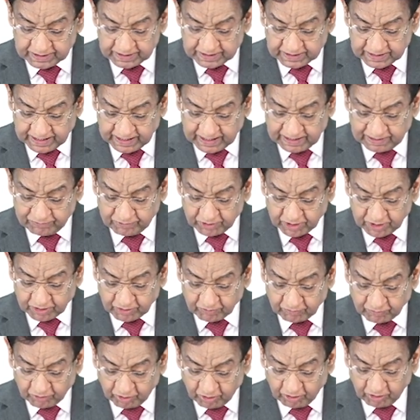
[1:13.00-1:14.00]

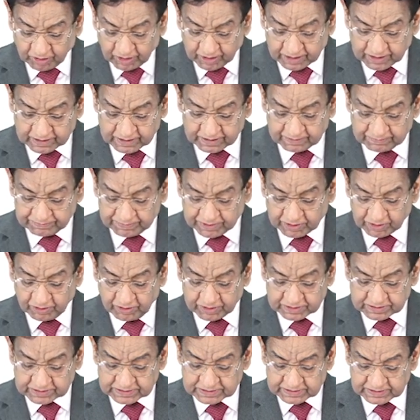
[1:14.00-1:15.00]
alveolar wall,
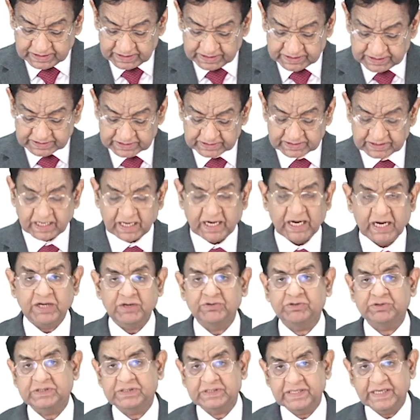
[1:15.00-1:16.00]
because it is the
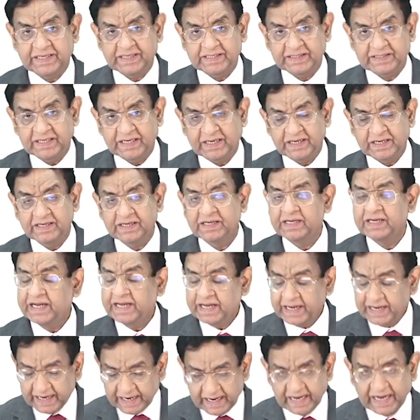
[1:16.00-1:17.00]
outside the
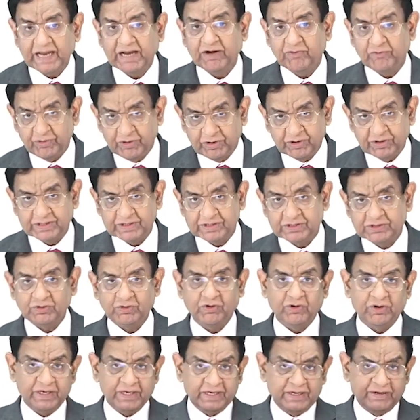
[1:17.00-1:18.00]
alveolus,
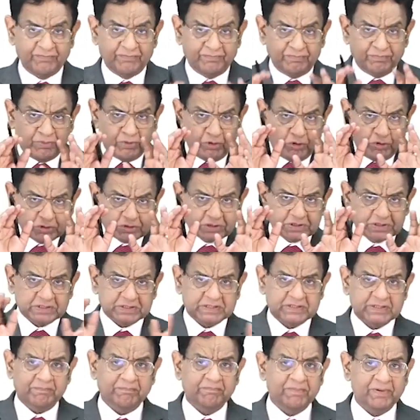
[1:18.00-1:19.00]
or in a most
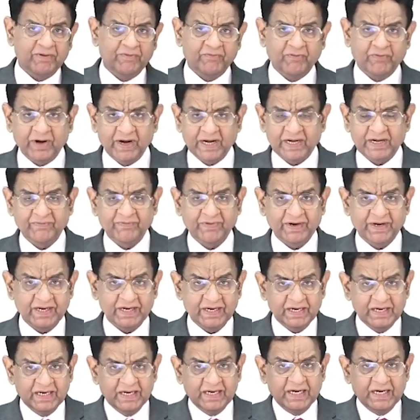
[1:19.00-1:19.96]
simplified way,